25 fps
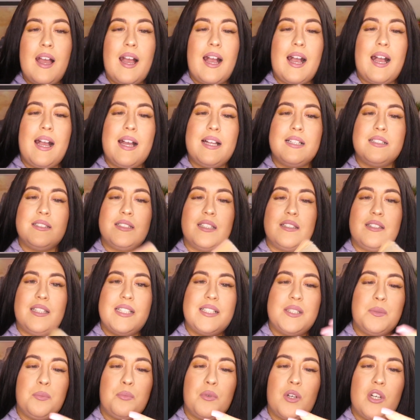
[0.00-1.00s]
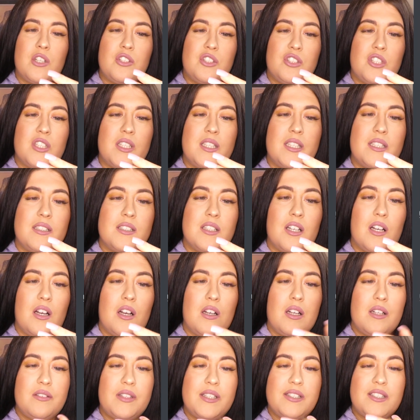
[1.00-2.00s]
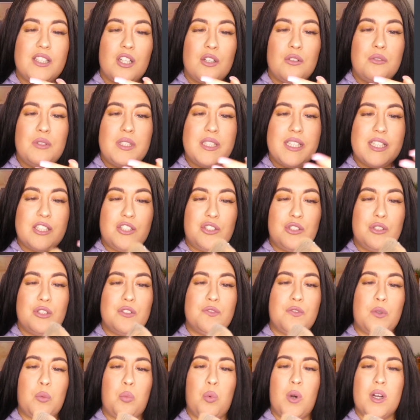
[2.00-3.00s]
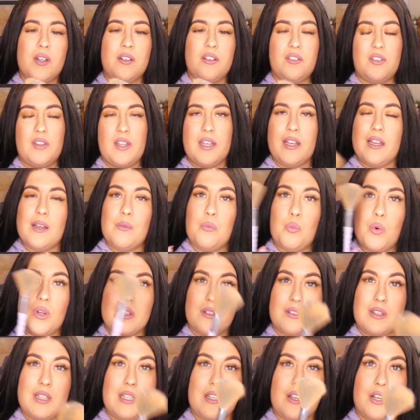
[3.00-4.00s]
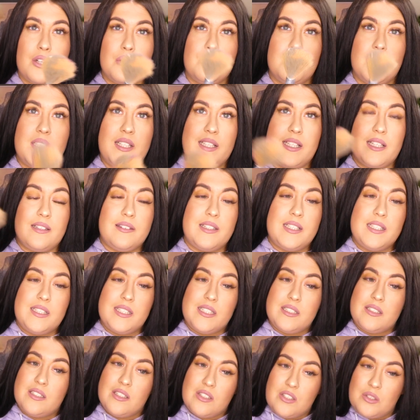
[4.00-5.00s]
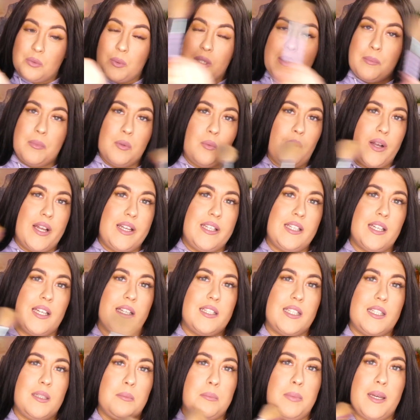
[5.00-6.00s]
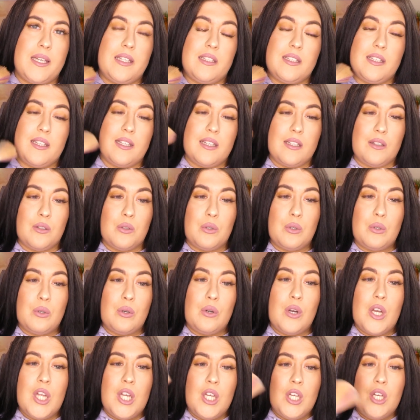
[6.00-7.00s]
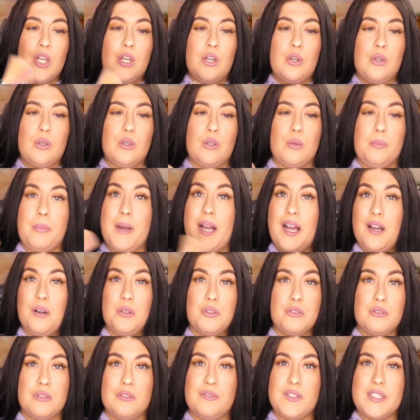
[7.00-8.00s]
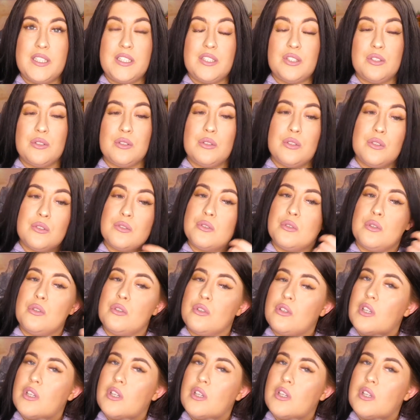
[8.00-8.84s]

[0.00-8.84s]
and this brush is, this only gets used for one thing and one thing only, and this is to sweep away any baking or or powder of any sort, or